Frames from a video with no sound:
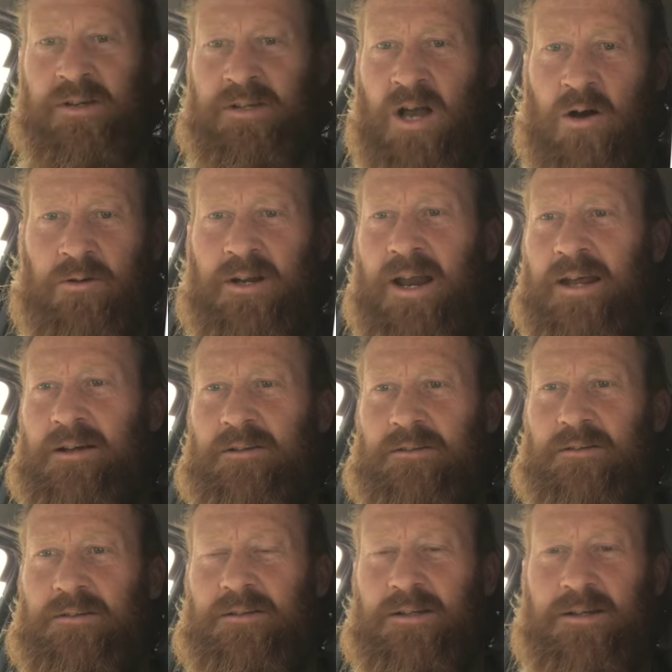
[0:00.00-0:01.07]
golden angle
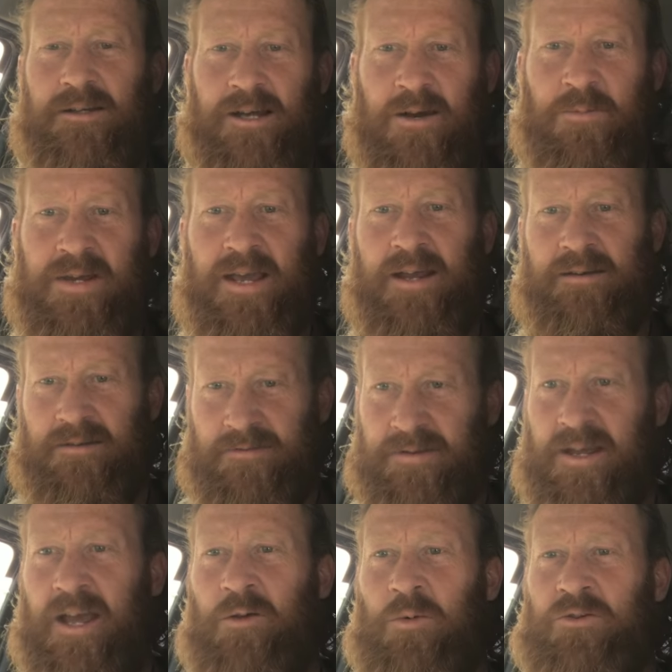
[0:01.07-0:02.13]
and we get
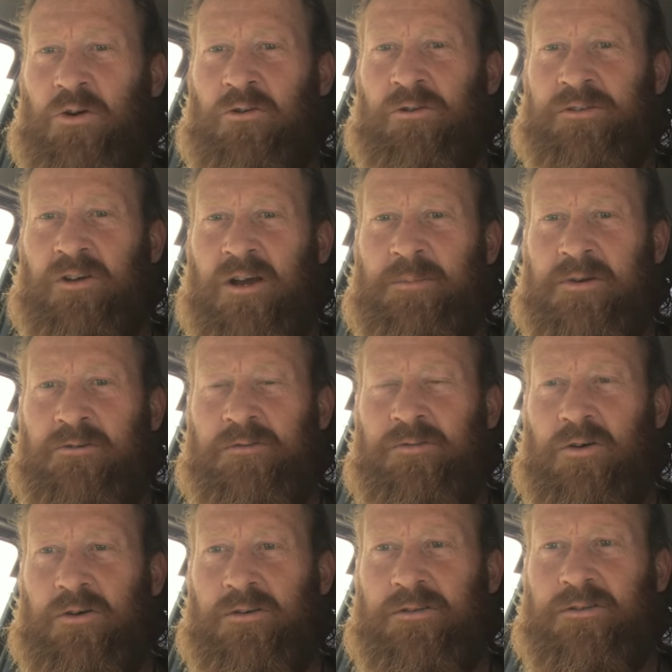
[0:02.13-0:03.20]
the equatorial diameter of
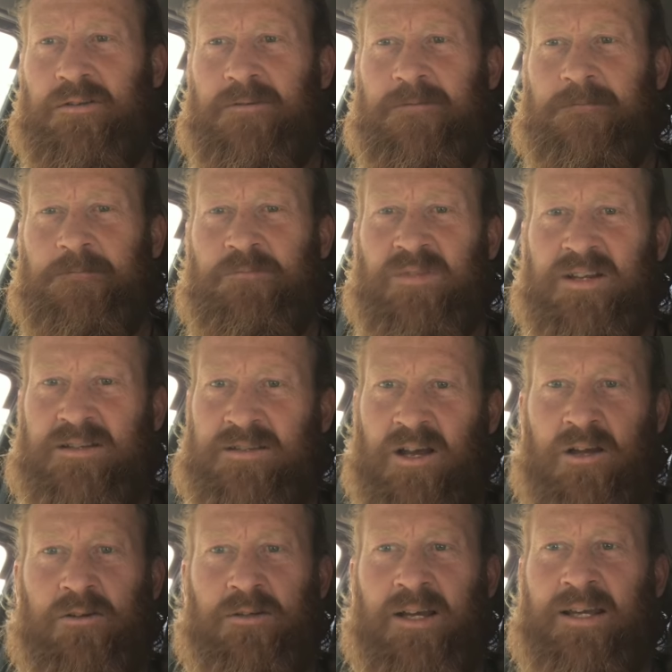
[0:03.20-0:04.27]
Earth.
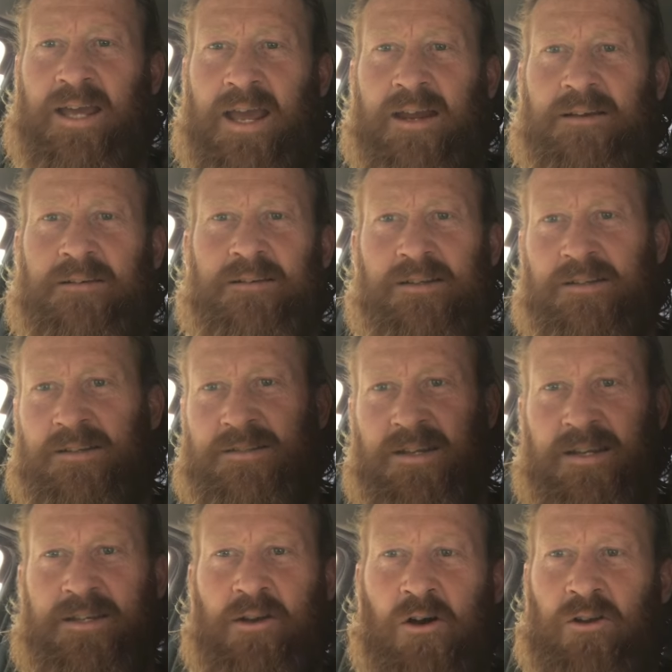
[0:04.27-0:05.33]
So again,
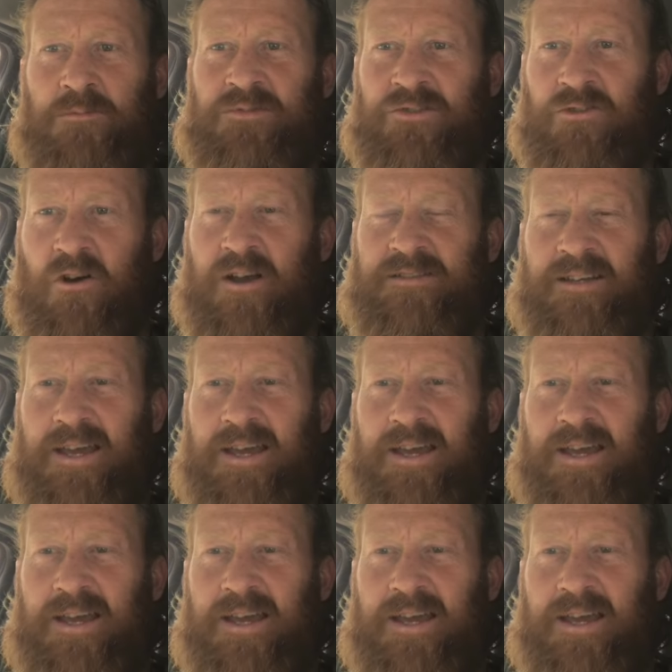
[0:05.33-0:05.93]
D column strikes